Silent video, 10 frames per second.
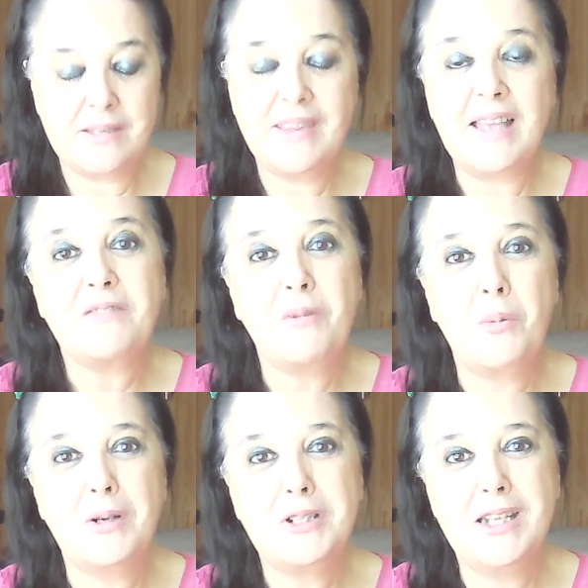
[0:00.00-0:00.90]
Thanks for
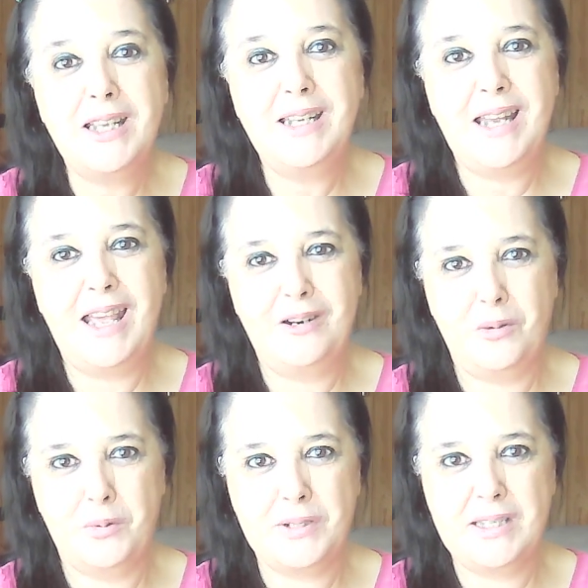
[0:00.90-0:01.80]
watching, and I
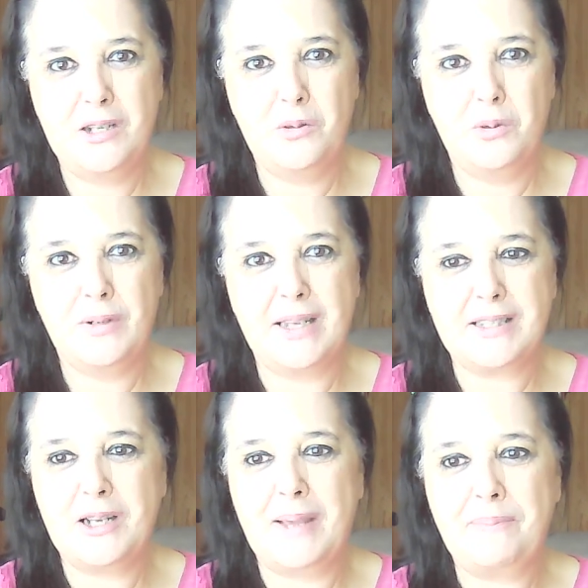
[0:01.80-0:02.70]
will see you all next
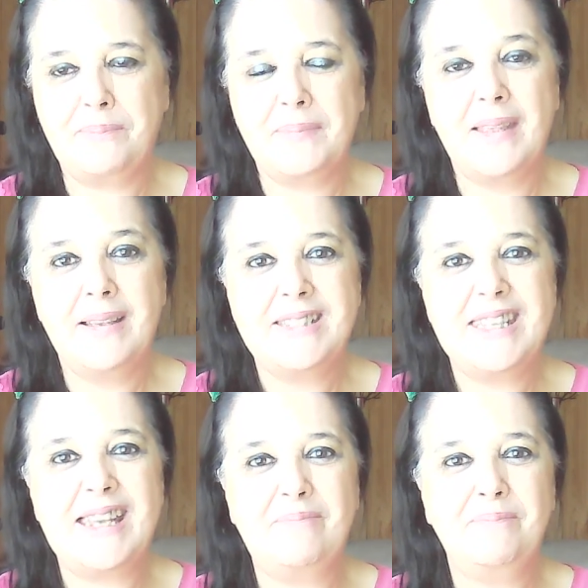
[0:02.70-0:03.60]
time.
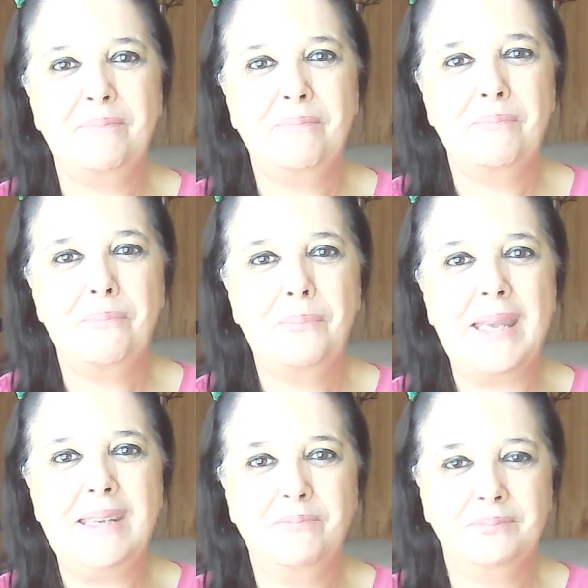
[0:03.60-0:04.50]
See ya. Bye.